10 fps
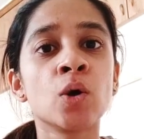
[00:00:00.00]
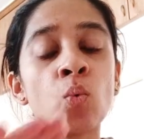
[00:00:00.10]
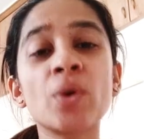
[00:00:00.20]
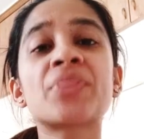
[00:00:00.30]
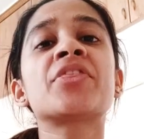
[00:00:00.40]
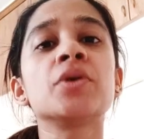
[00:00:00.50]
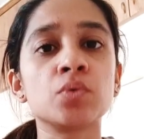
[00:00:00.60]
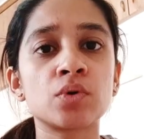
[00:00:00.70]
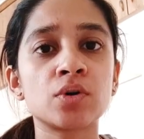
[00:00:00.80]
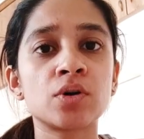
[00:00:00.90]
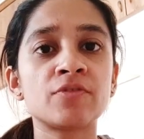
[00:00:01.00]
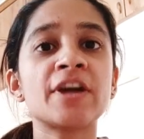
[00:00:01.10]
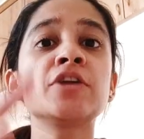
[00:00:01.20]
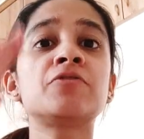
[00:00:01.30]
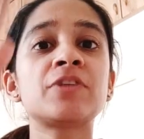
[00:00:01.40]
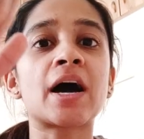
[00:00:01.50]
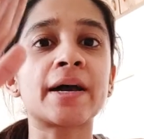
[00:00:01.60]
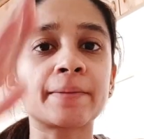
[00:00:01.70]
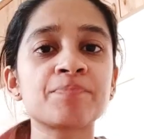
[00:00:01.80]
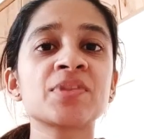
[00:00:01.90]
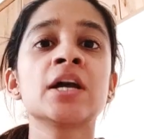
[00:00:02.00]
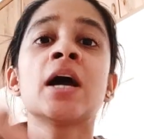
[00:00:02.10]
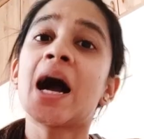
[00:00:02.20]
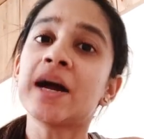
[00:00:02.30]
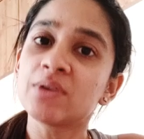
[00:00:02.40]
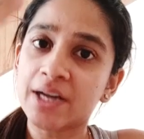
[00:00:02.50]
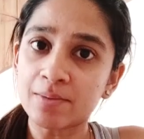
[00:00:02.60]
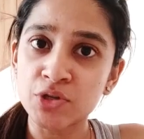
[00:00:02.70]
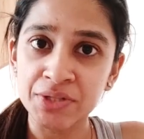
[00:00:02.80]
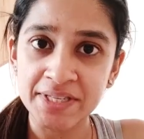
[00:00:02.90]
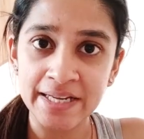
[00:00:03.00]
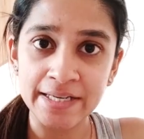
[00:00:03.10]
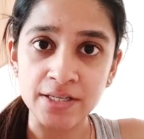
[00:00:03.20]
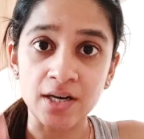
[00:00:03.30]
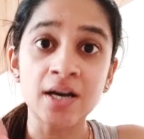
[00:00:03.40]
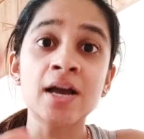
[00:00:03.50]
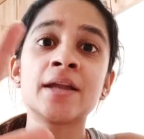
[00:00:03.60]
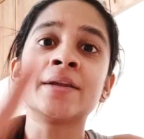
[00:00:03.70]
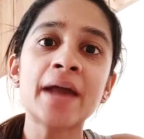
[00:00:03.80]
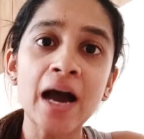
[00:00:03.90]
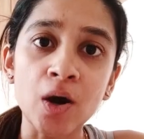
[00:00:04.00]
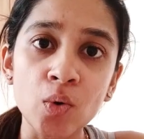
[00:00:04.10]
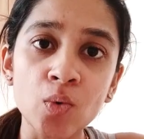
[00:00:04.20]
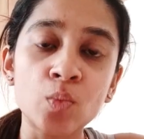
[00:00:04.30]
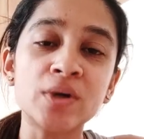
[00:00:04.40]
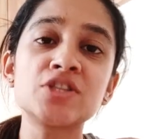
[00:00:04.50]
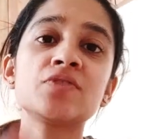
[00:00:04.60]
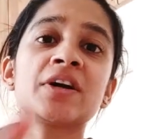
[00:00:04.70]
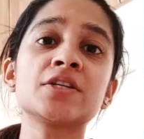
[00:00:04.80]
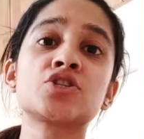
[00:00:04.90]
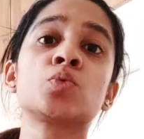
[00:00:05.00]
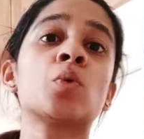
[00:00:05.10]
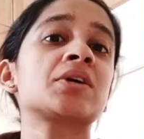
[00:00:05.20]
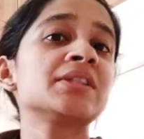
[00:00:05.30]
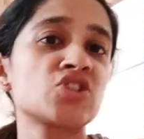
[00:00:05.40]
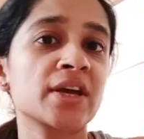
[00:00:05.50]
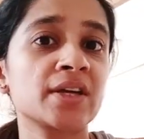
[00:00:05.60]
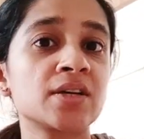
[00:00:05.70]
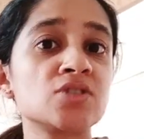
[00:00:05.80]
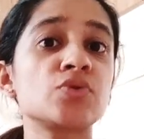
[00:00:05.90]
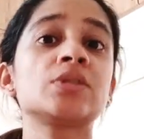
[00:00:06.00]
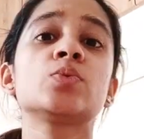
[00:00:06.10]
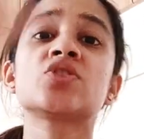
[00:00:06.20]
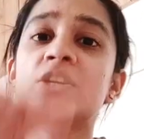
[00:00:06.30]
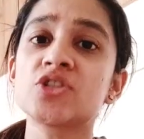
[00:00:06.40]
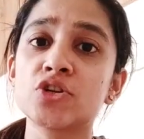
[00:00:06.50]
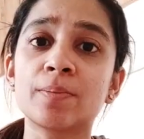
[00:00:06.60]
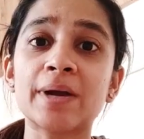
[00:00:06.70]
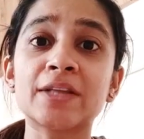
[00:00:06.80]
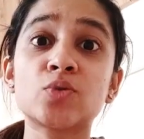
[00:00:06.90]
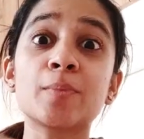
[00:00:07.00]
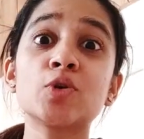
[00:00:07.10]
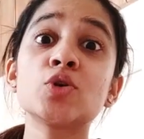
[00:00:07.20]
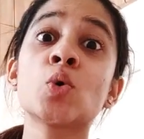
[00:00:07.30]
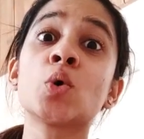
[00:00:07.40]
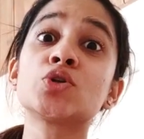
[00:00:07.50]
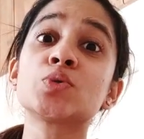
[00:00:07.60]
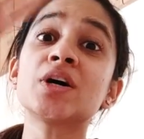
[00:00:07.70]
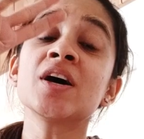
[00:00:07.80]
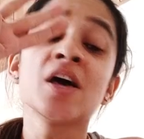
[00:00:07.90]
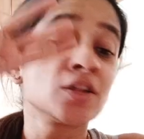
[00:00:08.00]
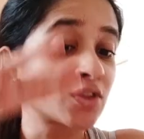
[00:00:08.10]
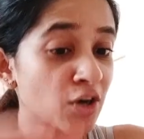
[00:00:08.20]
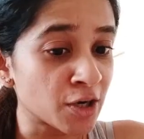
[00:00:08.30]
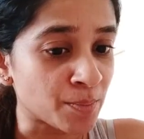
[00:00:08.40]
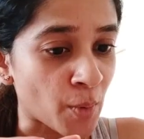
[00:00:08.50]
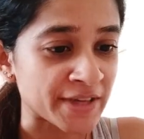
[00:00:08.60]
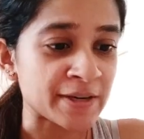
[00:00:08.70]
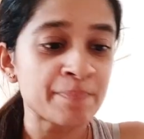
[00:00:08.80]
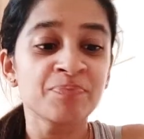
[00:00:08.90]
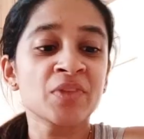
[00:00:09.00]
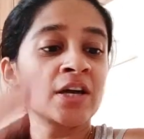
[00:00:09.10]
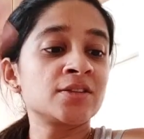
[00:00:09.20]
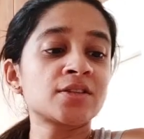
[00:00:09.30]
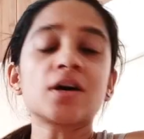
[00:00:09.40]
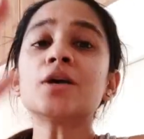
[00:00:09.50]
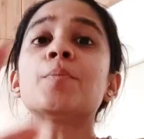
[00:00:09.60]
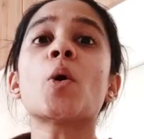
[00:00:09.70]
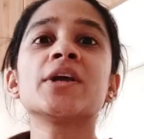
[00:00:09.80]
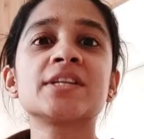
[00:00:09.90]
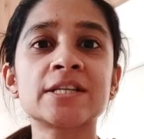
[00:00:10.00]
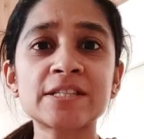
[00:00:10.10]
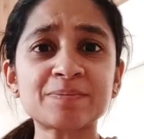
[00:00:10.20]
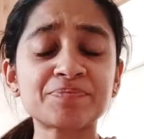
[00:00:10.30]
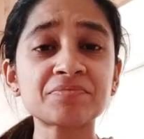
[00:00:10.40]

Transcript: with you when you fly. I will come to this later. Now, once you've understood what are the Schengen countries, which country you apply through, I'm going to go to the third point. The third point is,